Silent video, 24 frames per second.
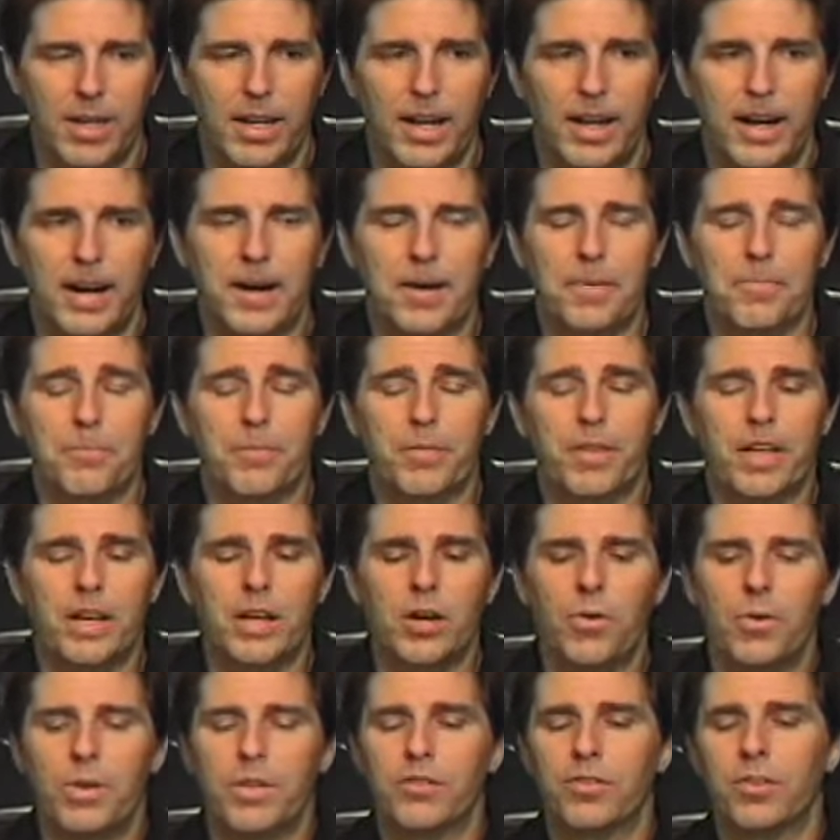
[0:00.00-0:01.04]
Um, you
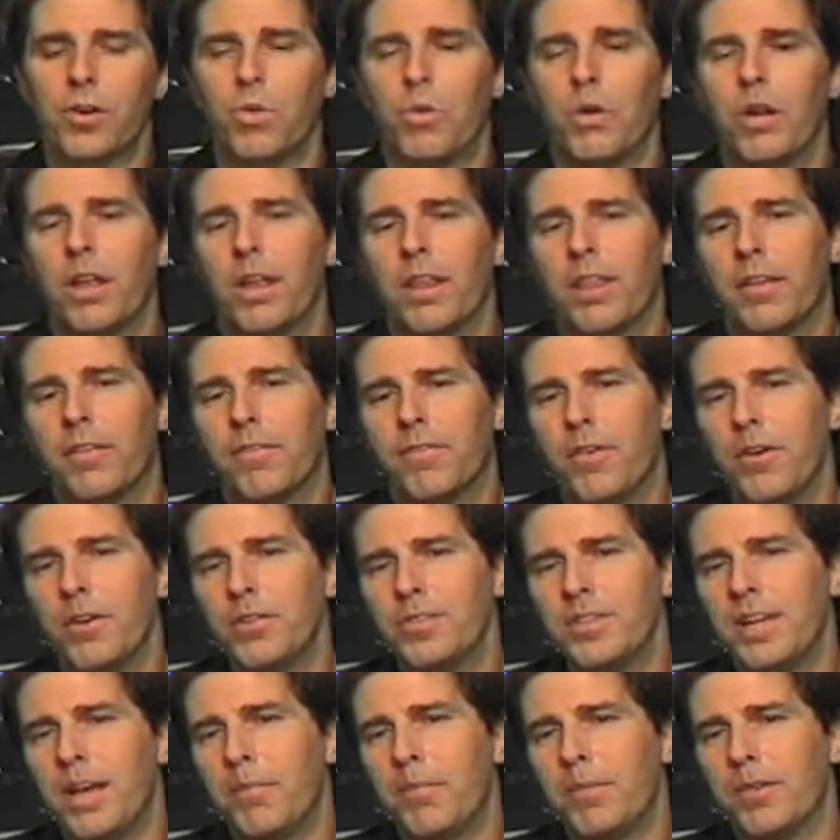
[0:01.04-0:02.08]
know, and so the first
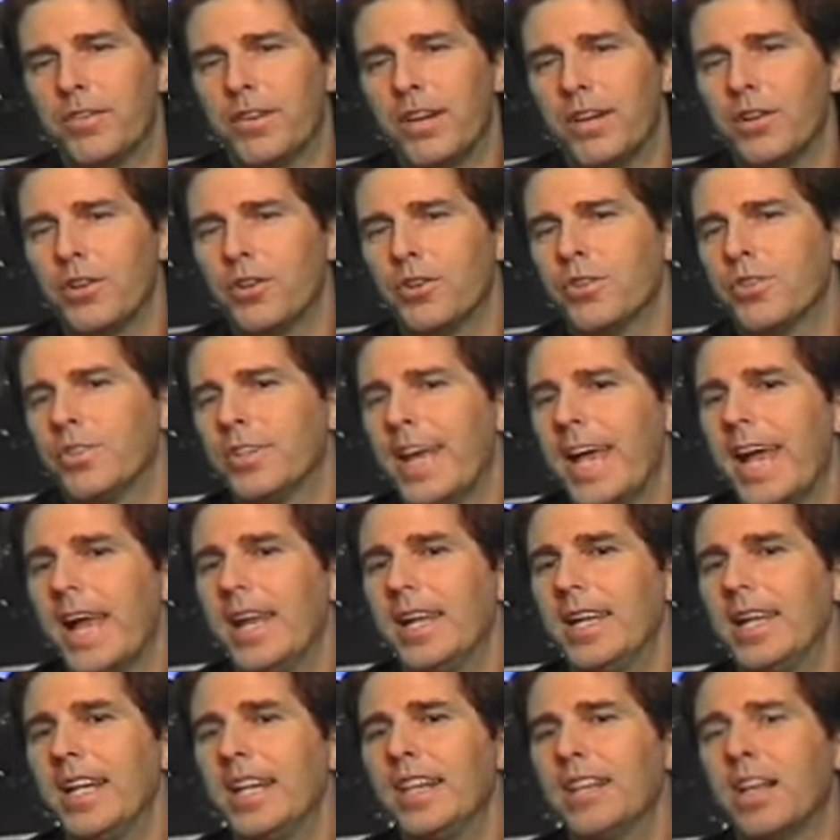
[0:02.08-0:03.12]
step is
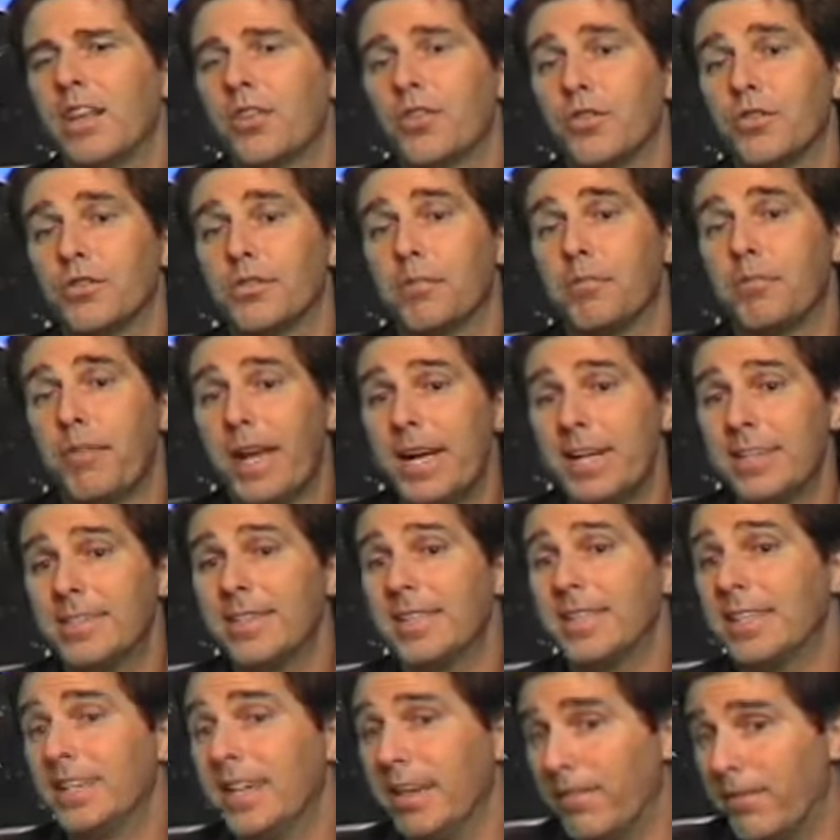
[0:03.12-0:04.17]
understanding that there's a
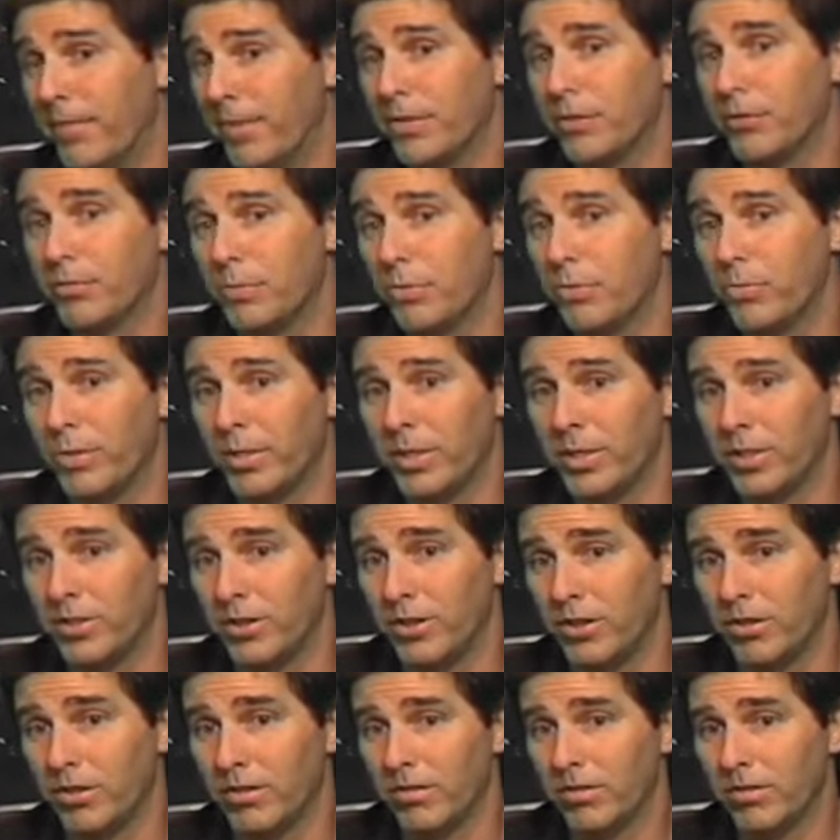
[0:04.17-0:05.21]
basic difference between the
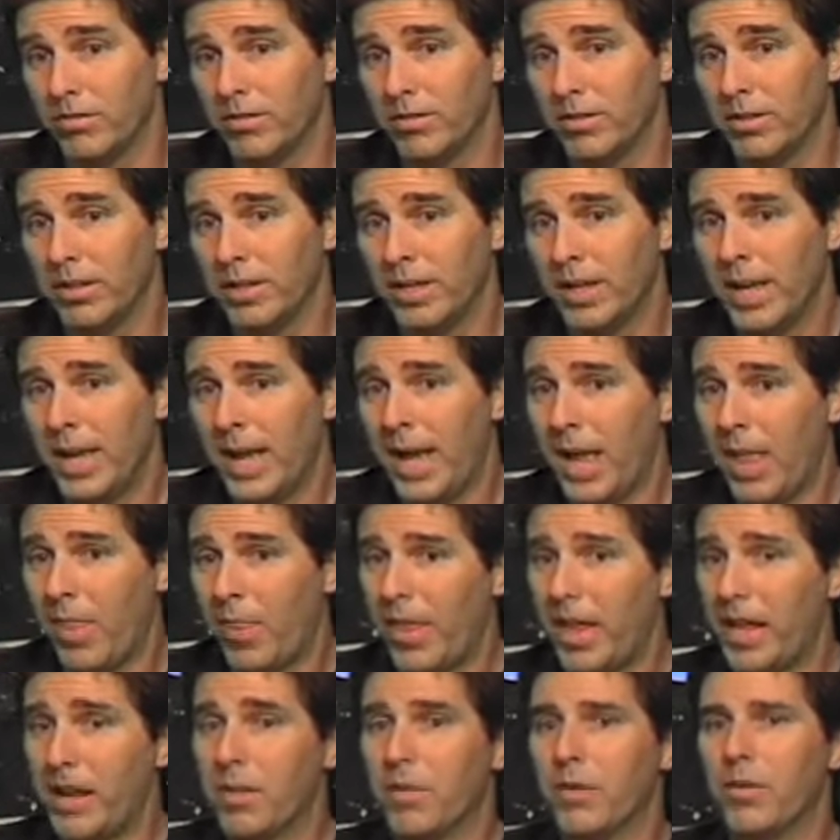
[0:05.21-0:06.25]
two. And
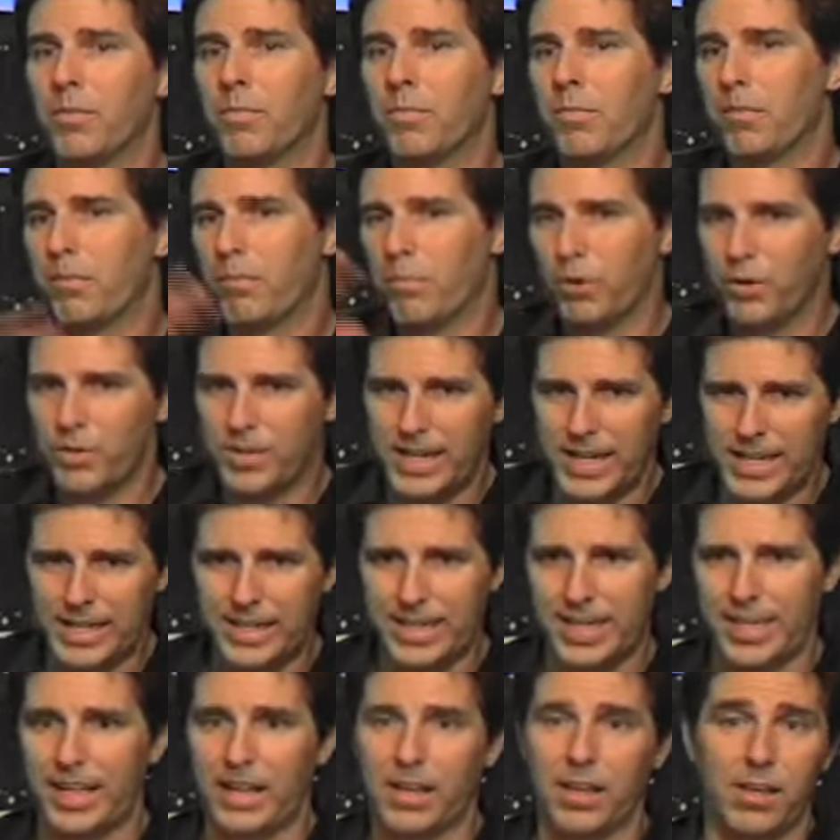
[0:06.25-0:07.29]
then
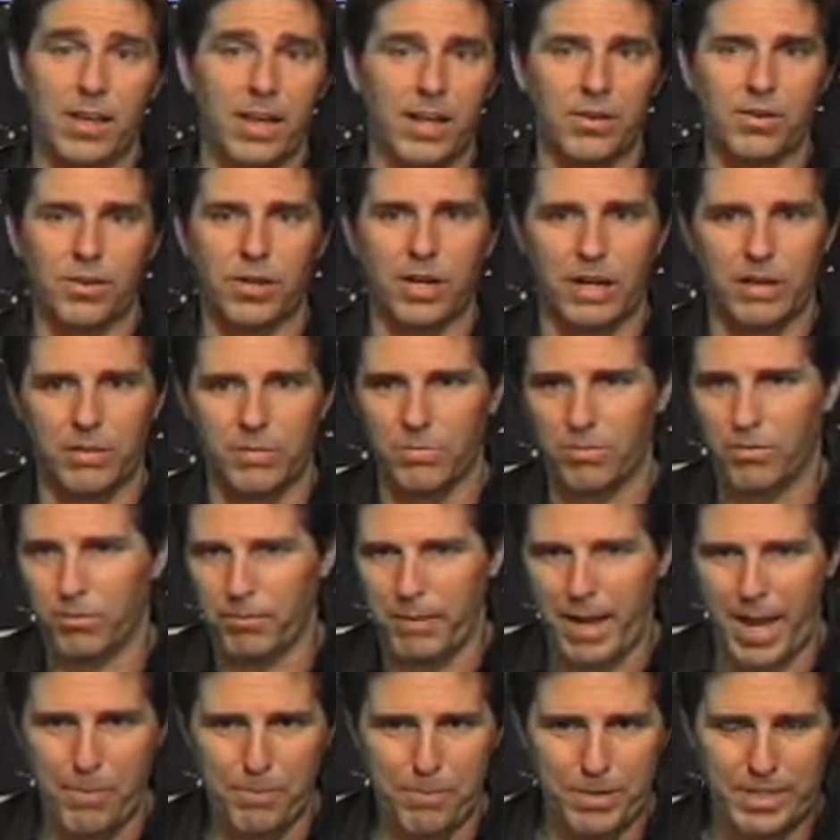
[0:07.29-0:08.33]
predicting and, and, and
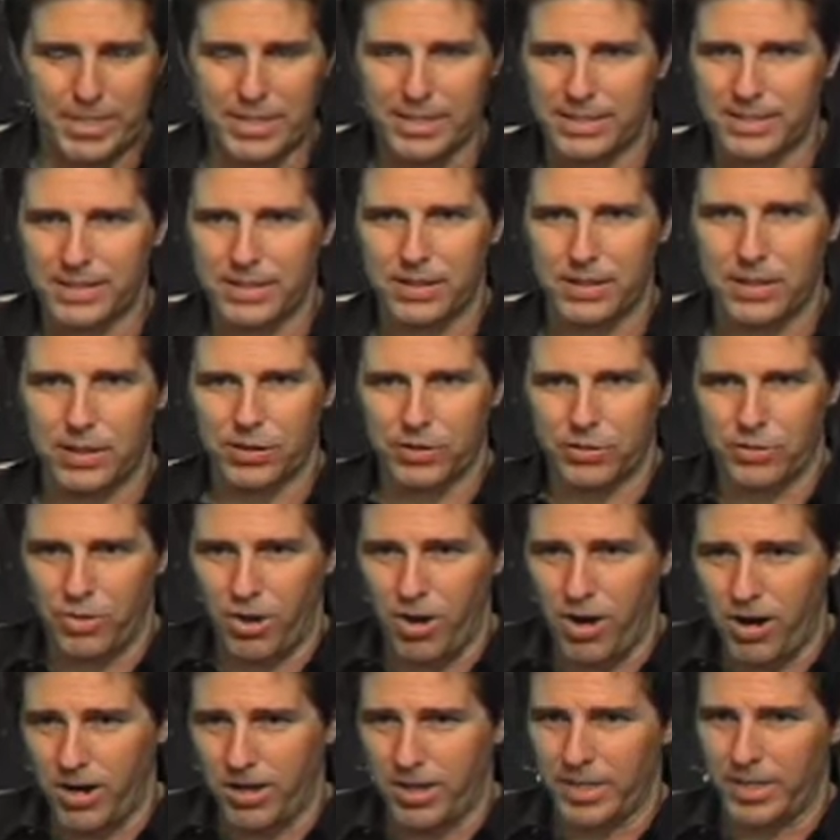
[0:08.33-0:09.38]
mapping this, this
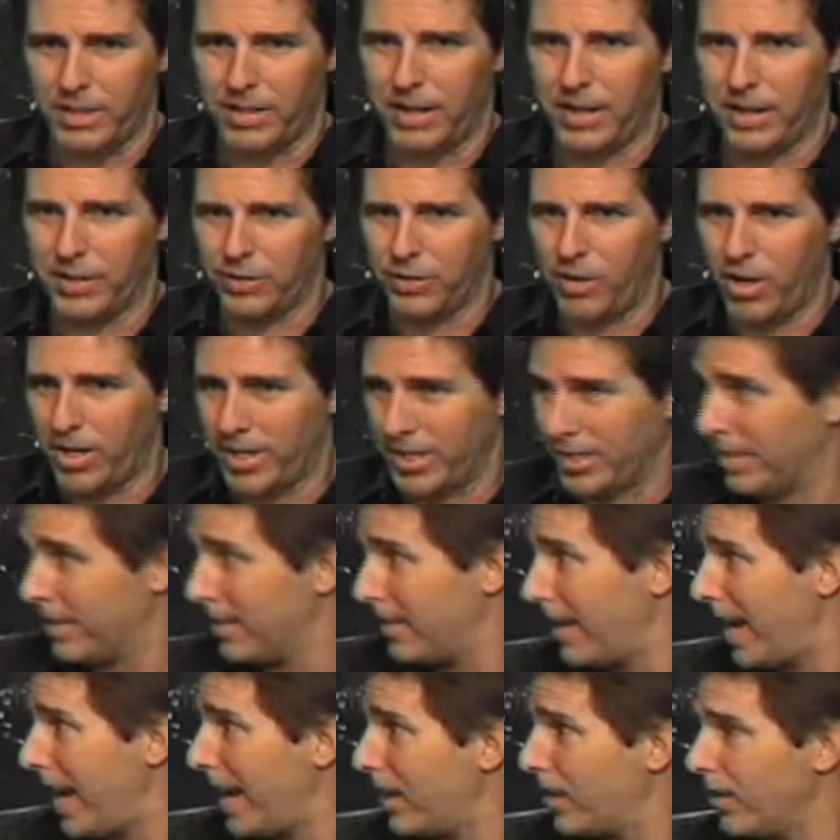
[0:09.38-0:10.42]
chart and, and charting the
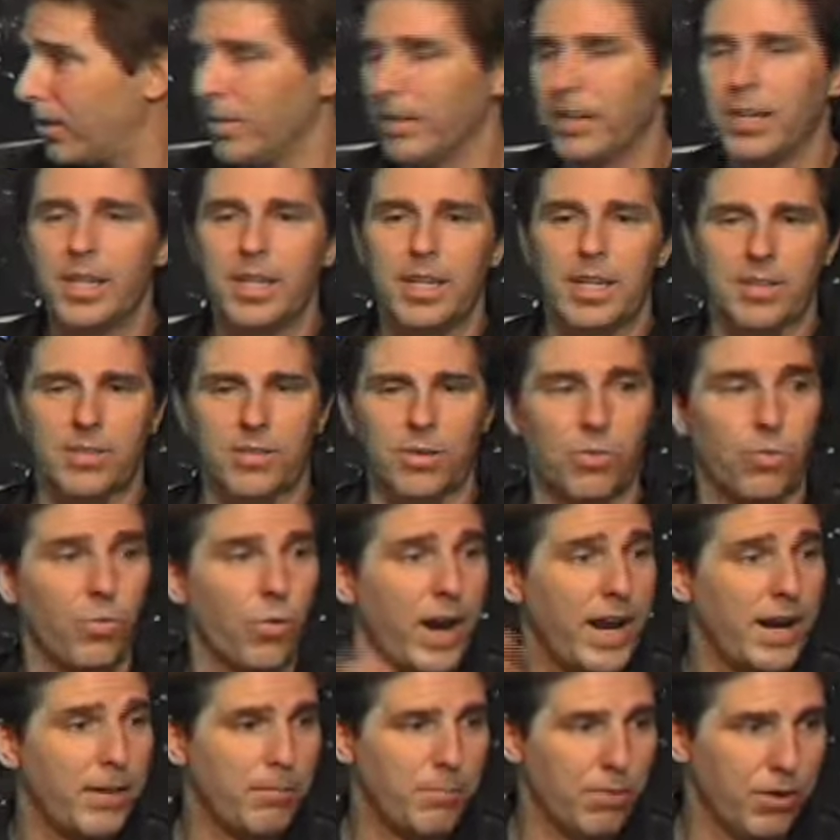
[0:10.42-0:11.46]
cycle is a
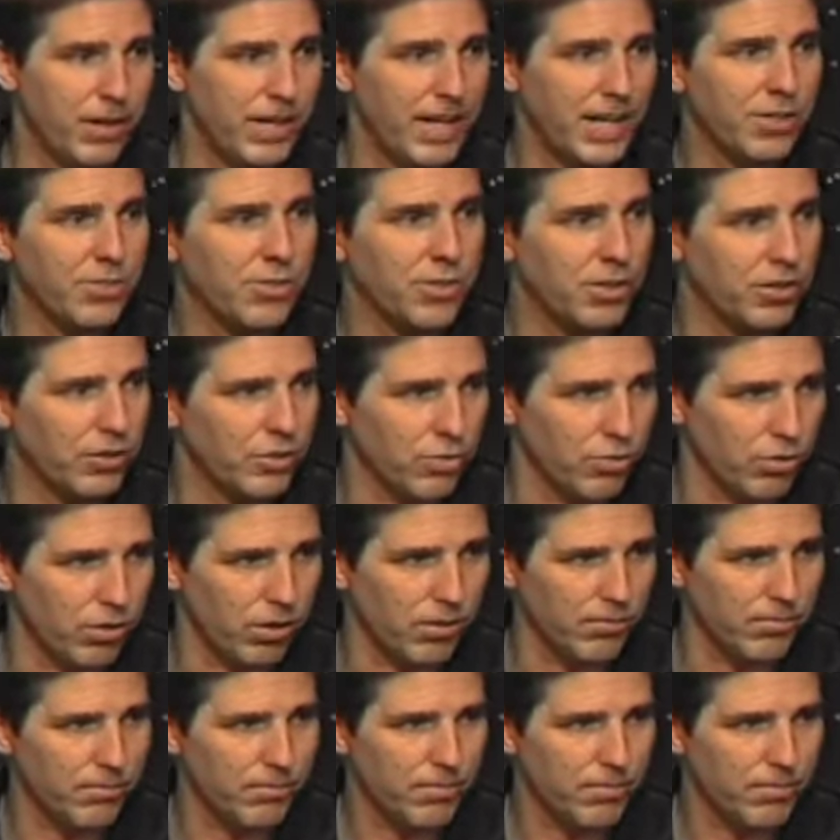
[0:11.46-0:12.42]
great prediction tool.